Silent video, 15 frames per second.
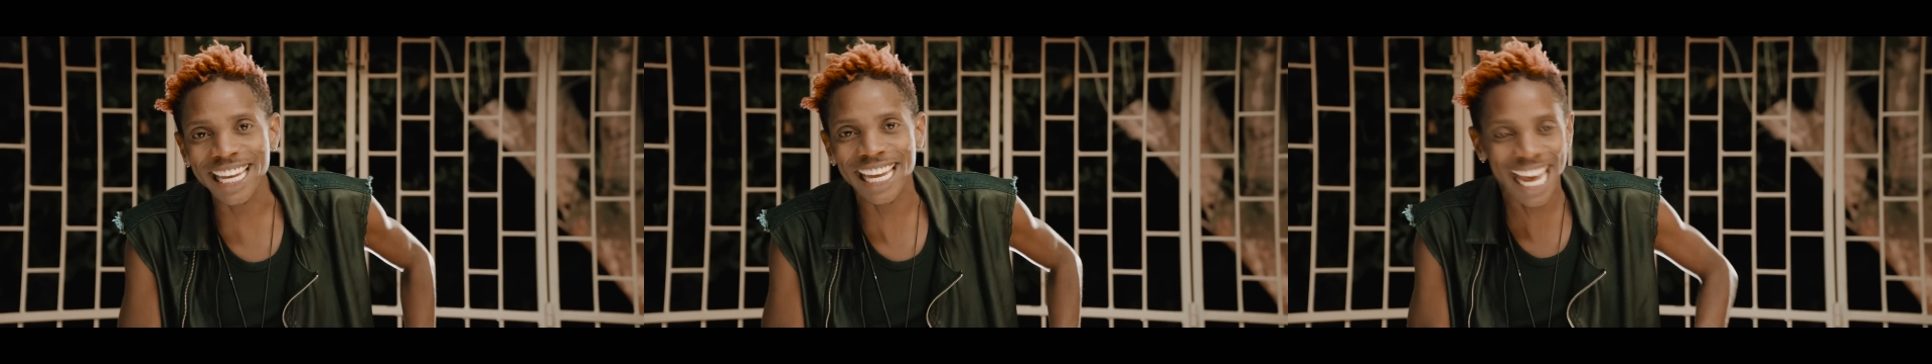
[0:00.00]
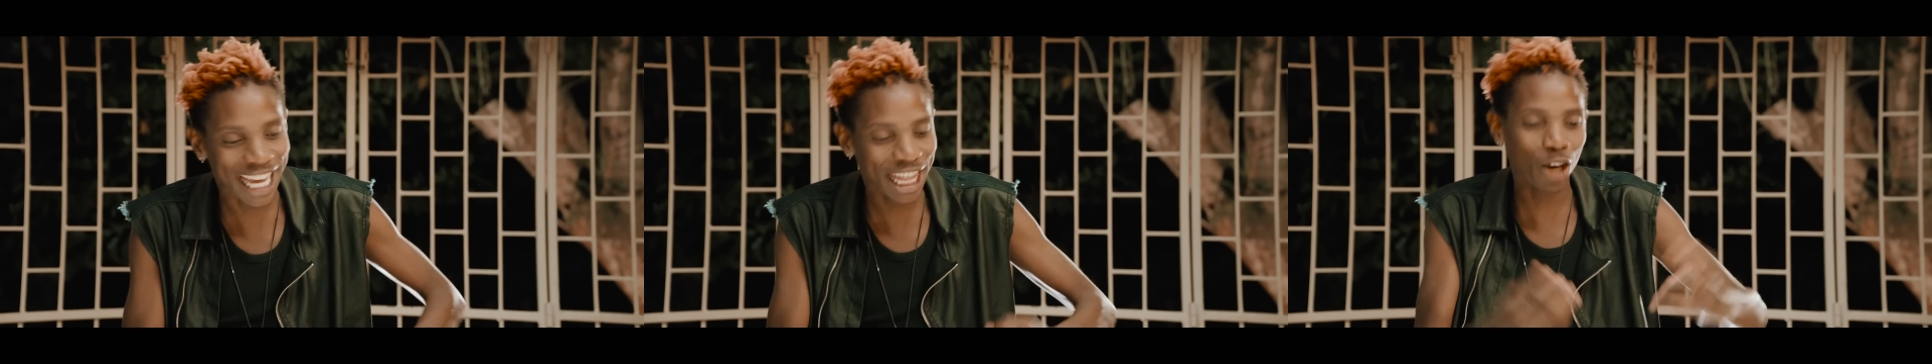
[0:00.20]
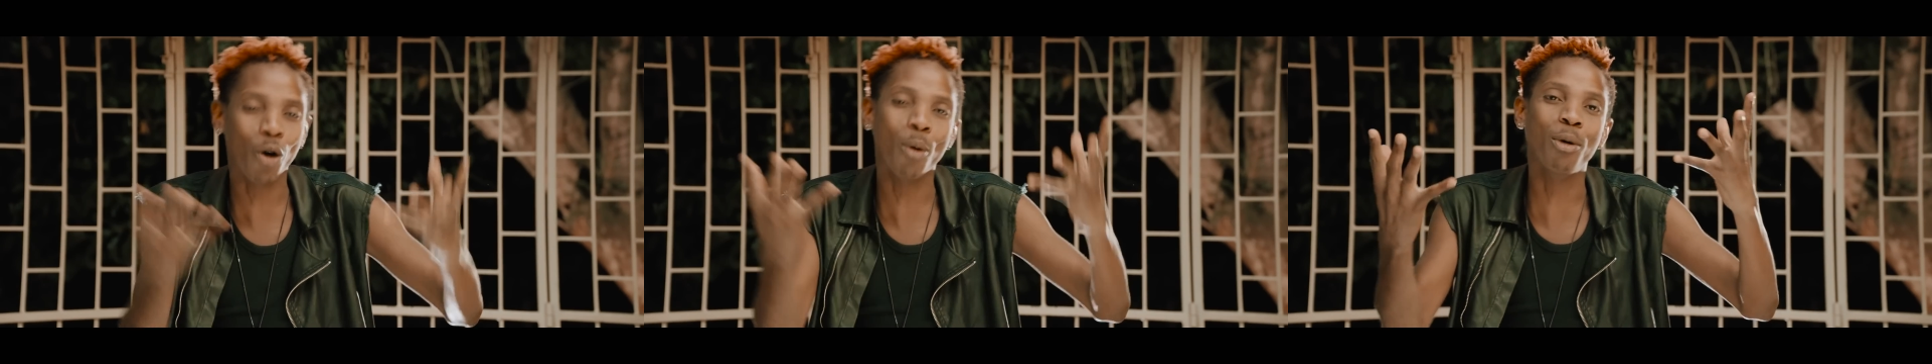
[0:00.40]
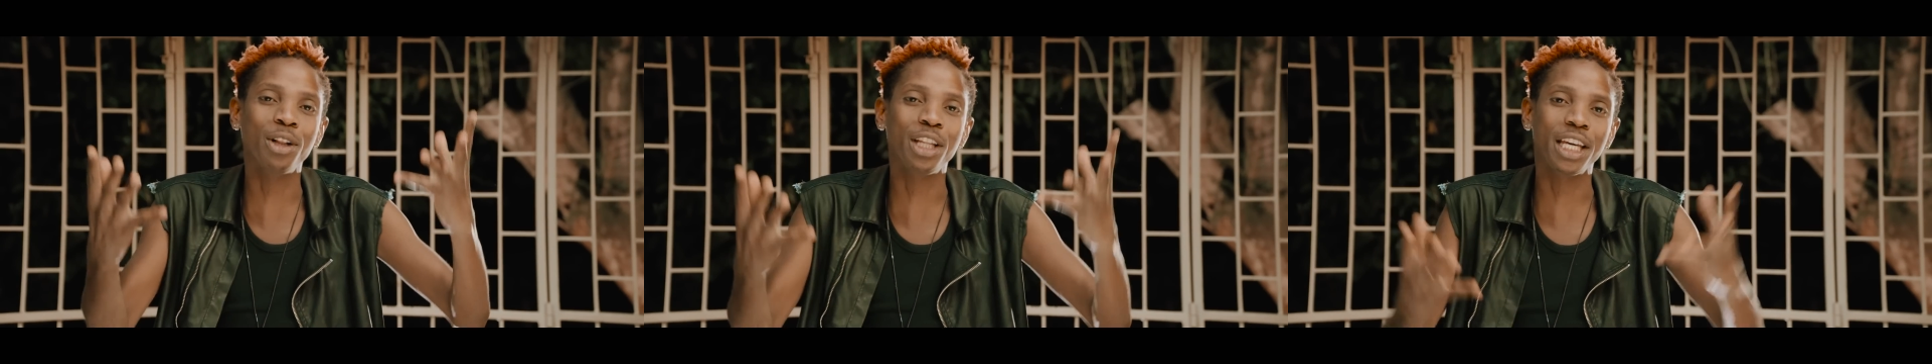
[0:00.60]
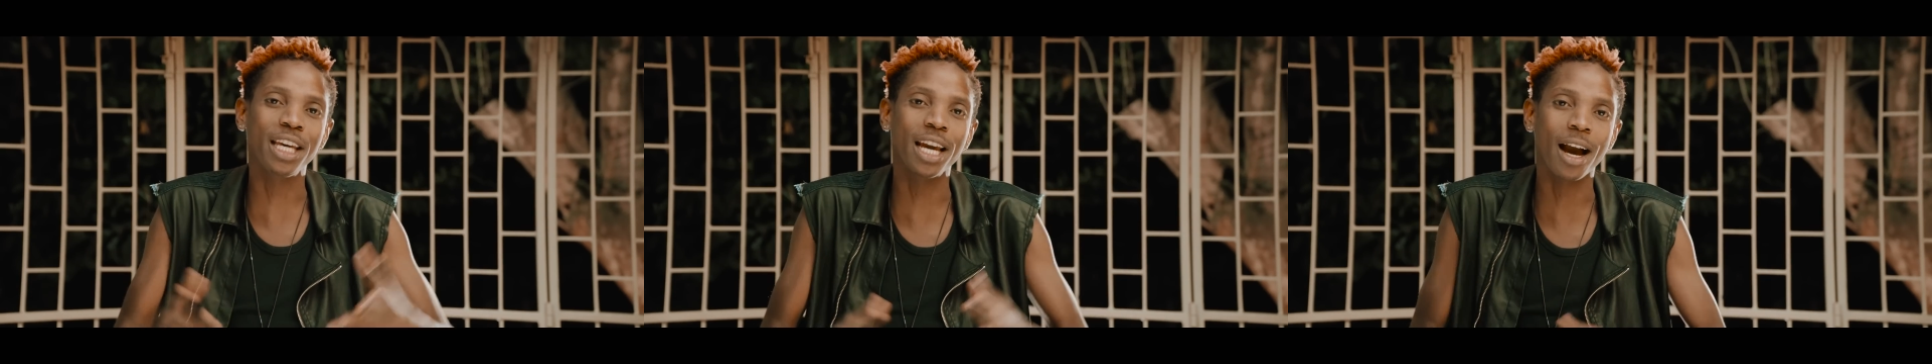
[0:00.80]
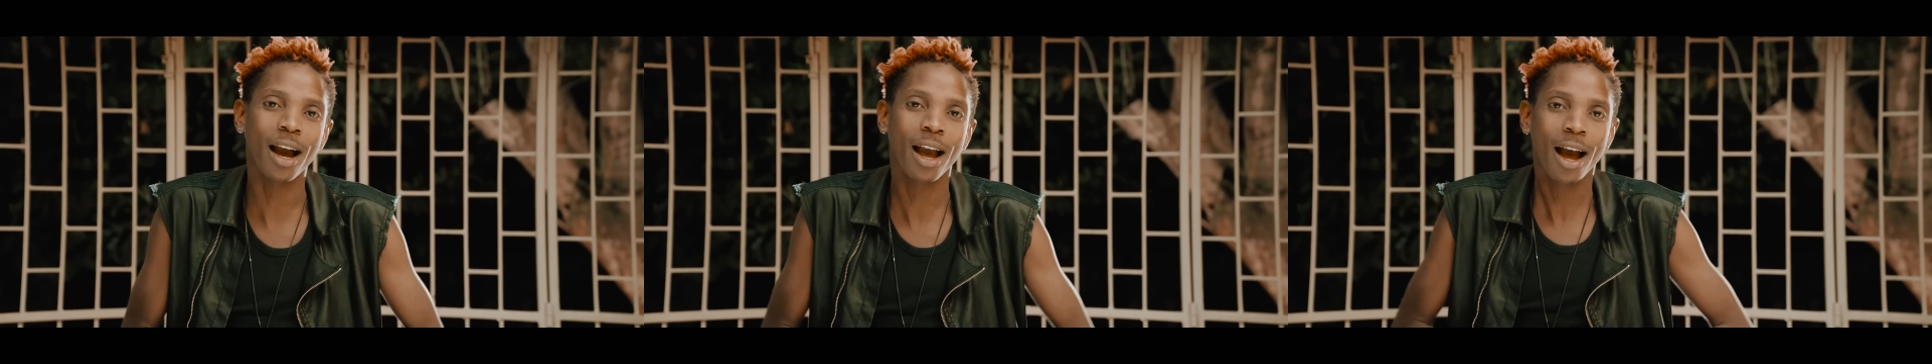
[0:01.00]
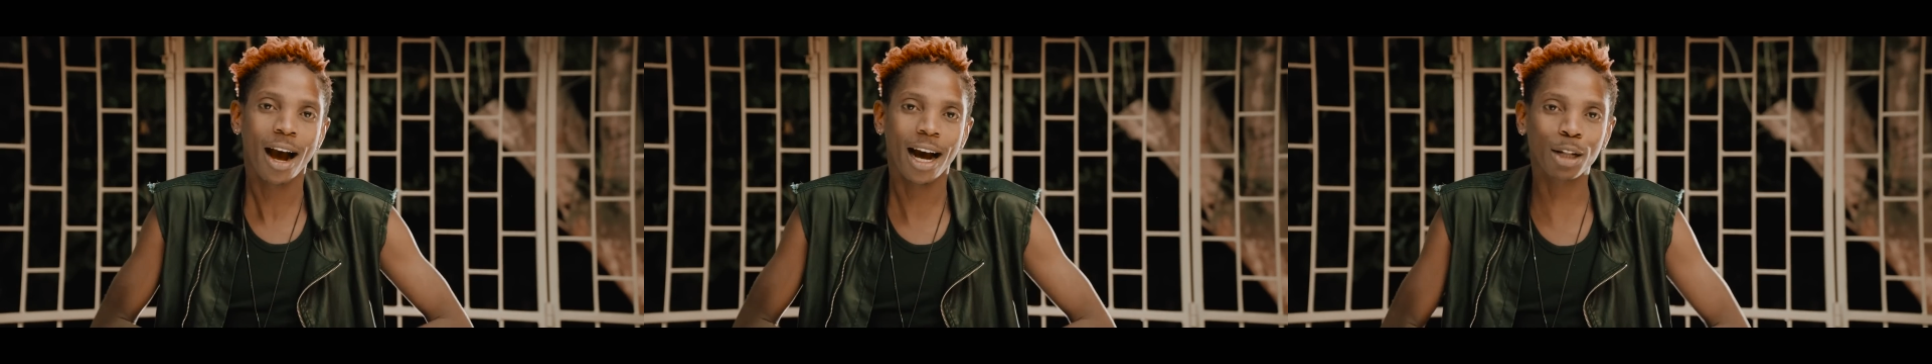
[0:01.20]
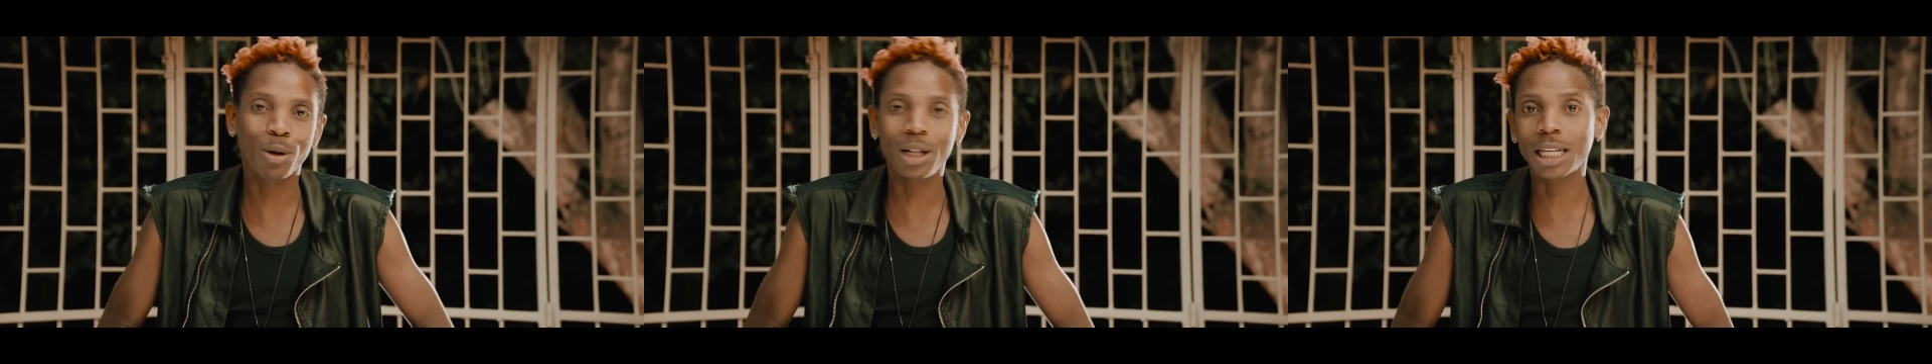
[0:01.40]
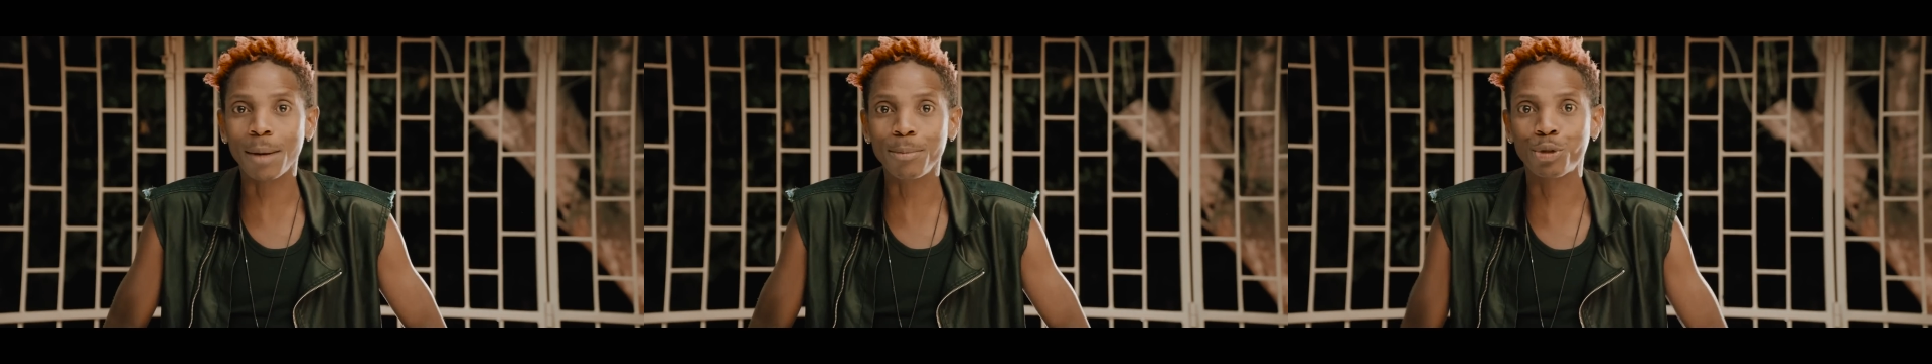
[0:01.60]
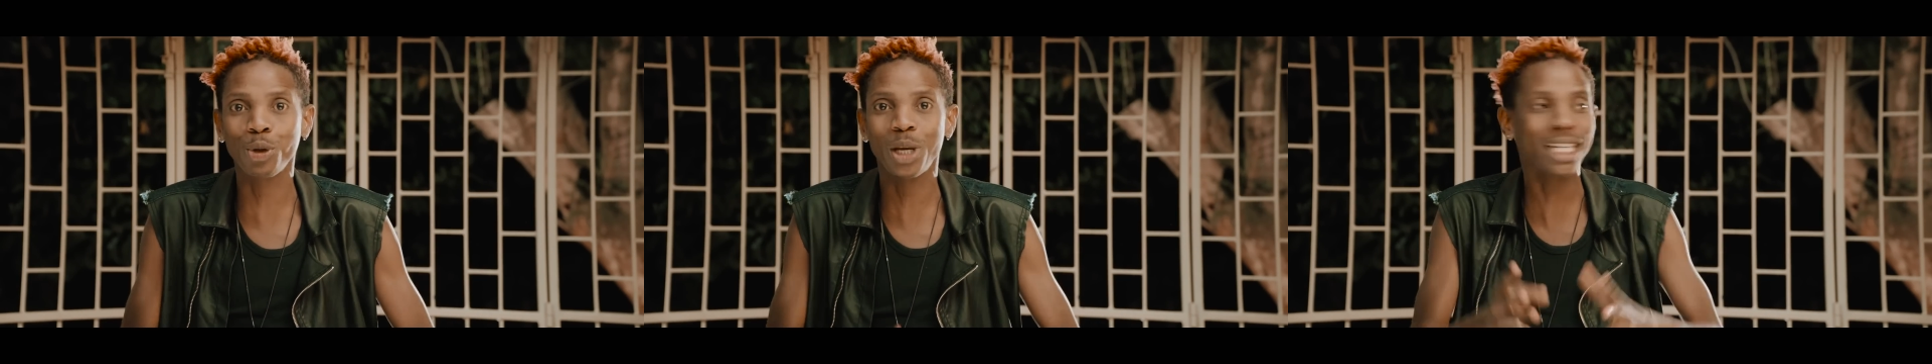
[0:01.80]
Eric Omondi here, and
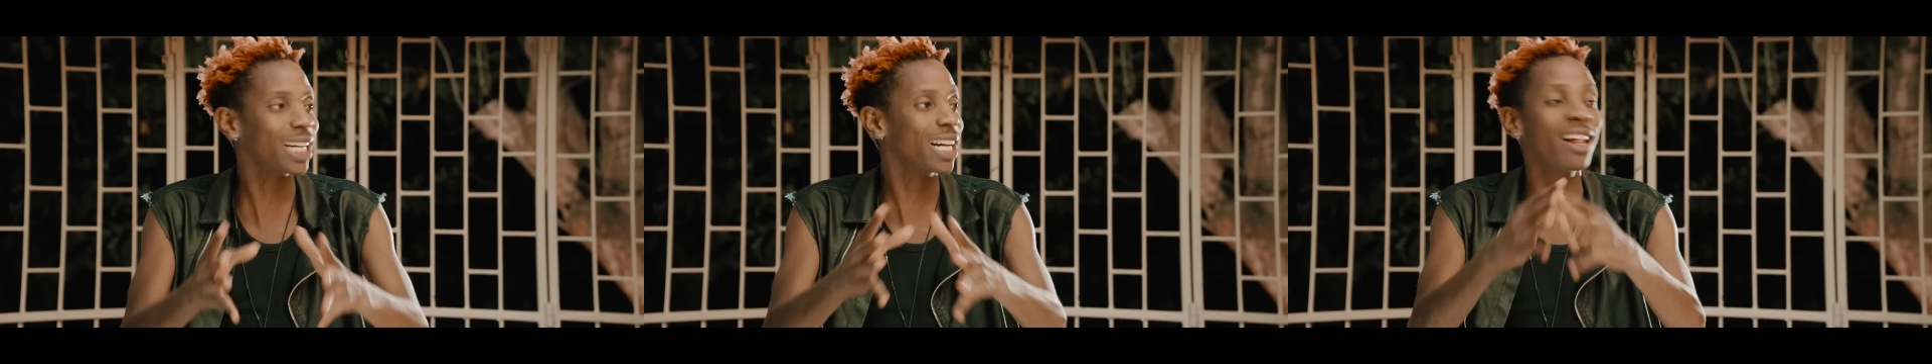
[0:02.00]
welcome to yet